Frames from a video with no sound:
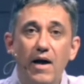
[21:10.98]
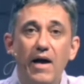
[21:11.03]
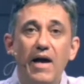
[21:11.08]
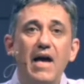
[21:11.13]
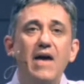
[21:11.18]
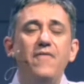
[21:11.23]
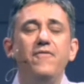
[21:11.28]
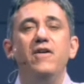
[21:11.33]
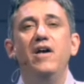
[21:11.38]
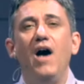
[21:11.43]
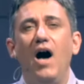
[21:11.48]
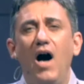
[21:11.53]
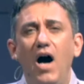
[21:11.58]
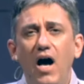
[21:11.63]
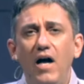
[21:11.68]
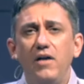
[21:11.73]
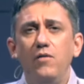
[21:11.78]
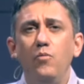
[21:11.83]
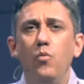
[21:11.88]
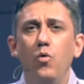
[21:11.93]
If
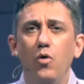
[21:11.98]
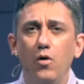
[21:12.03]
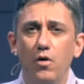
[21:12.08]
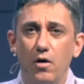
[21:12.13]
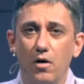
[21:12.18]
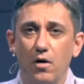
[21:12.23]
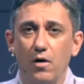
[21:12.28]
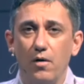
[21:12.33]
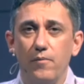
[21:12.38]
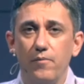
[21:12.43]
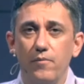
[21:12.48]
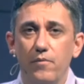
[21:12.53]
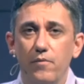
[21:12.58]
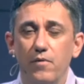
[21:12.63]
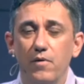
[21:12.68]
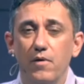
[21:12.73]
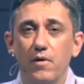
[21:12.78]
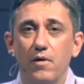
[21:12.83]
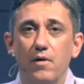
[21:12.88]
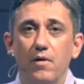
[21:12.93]
God were,
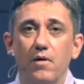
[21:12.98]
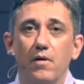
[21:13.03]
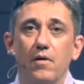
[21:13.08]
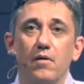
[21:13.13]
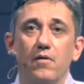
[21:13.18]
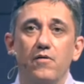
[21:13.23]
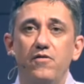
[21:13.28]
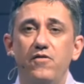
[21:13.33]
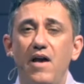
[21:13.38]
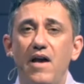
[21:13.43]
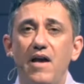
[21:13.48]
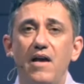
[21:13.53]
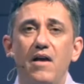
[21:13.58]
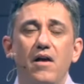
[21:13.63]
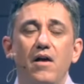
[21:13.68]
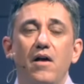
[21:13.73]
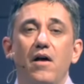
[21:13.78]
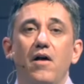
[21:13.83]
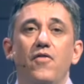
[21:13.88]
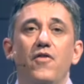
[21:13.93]
say,
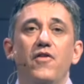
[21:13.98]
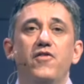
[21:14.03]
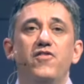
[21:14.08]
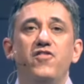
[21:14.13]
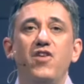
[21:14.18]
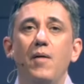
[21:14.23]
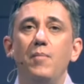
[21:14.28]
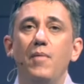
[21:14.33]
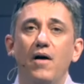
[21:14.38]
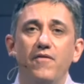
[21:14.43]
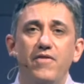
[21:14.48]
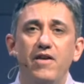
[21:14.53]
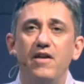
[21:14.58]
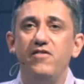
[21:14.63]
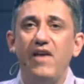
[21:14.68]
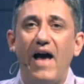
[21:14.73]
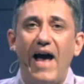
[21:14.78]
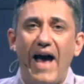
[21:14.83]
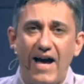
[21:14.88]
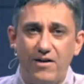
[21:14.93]
the sum of
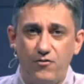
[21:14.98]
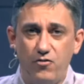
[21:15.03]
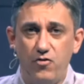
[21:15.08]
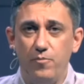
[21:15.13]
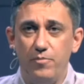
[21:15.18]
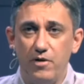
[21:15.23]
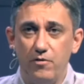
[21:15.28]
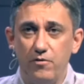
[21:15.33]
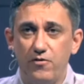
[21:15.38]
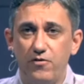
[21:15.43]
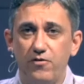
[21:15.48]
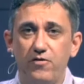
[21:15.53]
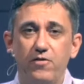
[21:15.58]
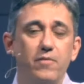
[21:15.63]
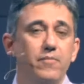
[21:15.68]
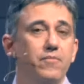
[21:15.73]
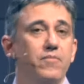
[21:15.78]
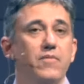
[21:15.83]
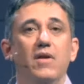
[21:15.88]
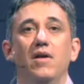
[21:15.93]
his attributes,
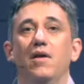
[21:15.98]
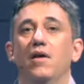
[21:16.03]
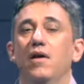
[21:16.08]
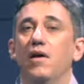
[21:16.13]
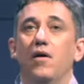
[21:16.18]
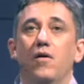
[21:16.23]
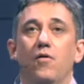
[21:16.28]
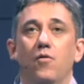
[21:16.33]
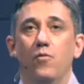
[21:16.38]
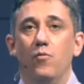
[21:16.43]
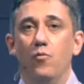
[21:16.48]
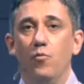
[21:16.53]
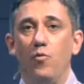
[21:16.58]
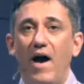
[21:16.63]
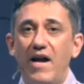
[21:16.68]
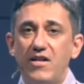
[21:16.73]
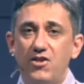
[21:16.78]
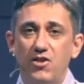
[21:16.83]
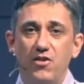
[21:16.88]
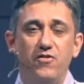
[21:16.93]

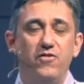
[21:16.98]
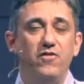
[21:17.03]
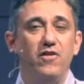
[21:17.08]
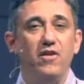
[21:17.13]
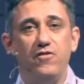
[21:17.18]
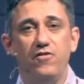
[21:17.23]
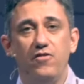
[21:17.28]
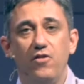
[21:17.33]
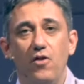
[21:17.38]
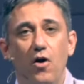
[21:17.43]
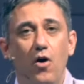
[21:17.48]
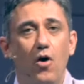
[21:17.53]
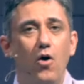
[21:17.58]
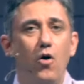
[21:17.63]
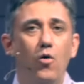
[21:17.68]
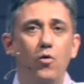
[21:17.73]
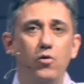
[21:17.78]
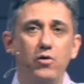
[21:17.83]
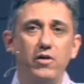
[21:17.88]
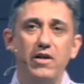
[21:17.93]
righteousness,
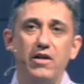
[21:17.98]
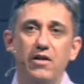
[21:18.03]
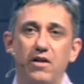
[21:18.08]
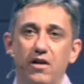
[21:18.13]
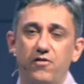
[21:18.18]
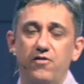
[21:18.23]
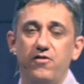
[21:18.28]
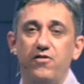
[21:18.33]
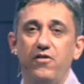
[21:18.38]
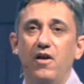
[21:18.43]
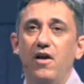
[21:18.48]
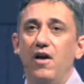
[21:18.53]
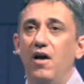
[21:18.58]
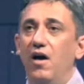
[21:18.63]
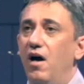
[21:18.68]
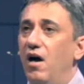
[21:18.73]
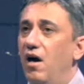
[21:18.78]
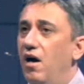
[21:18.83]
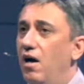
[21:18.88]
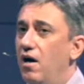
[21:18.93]
holiness,
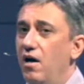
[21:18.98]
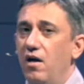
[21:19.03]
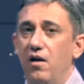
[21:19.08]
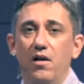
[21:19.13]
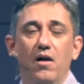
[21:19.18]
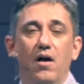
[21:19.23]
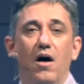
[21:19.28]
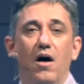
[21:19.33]
uh,